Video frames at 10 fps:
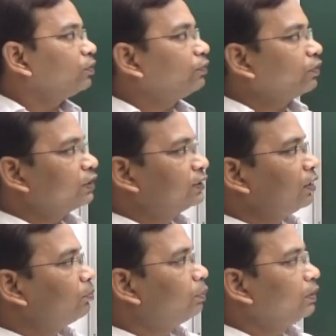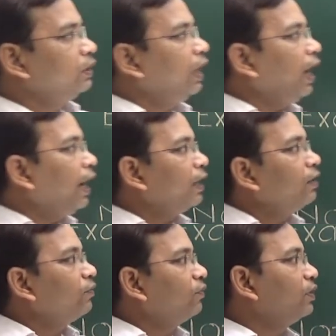For example,
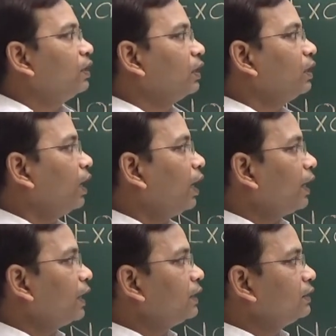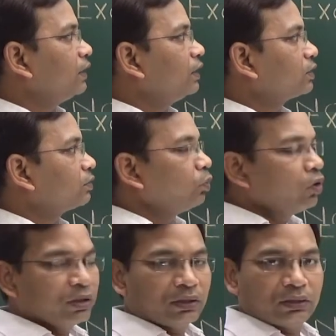IV, I is the
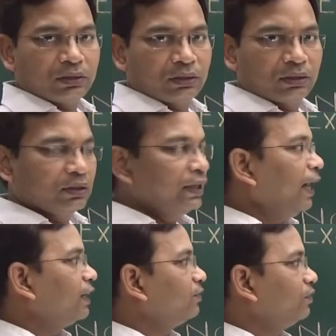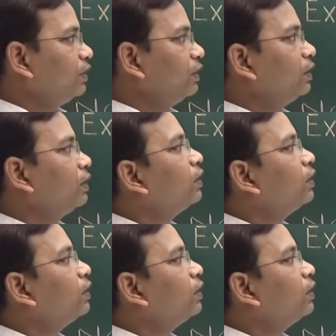smaller than V,